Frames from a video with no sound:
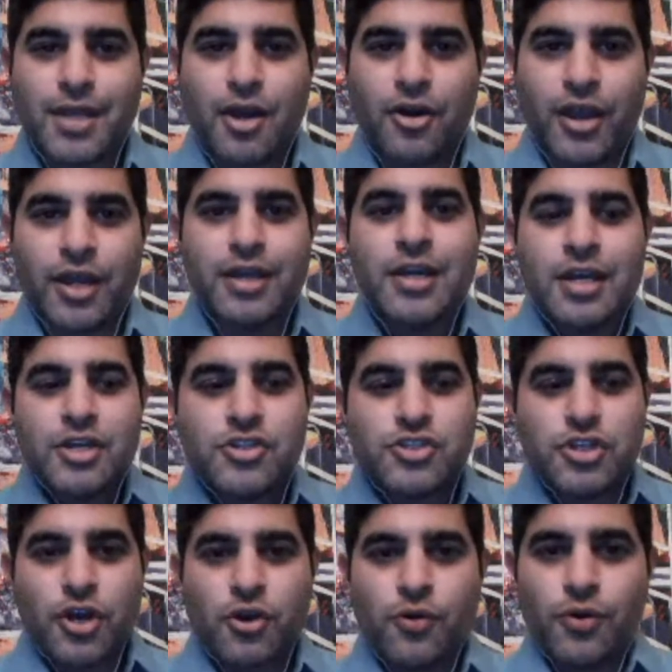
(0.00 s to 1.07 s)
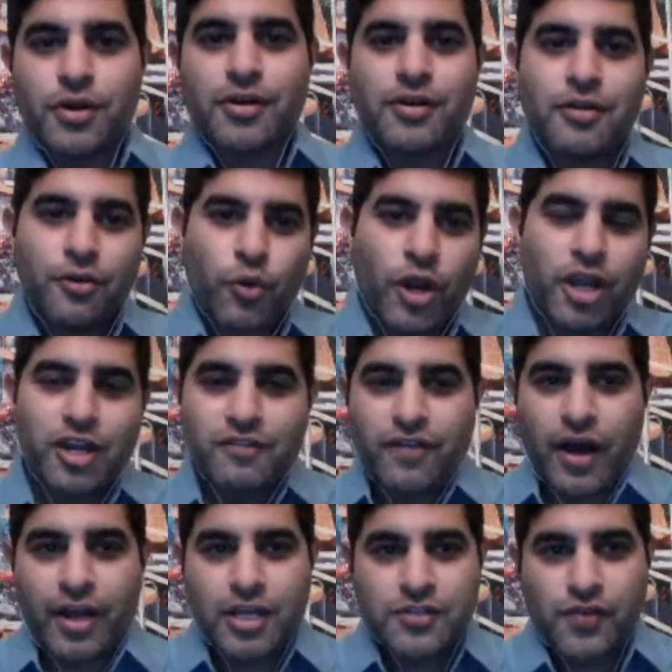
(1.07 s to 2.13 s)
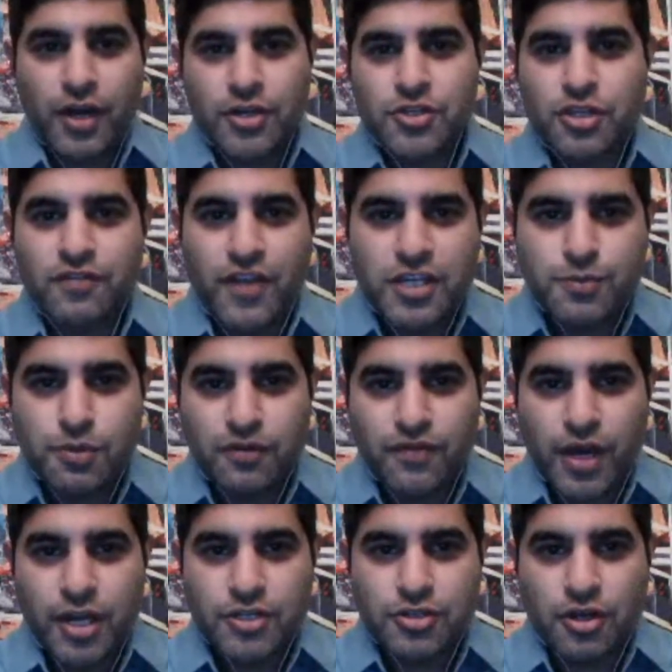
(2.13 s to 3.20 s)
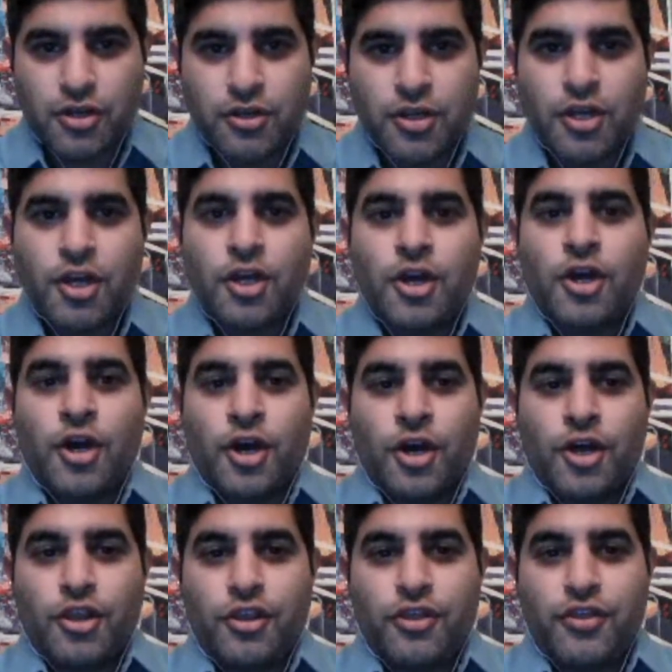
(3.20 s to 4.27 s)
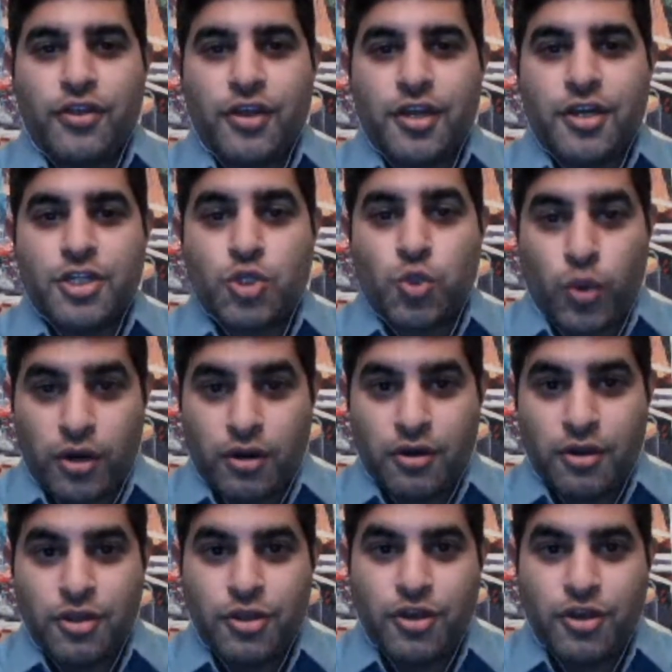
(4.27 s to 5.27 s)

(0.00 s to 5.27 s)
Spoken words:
Okay, so where can you find us? Find us on Facebook, find us on the Twitter.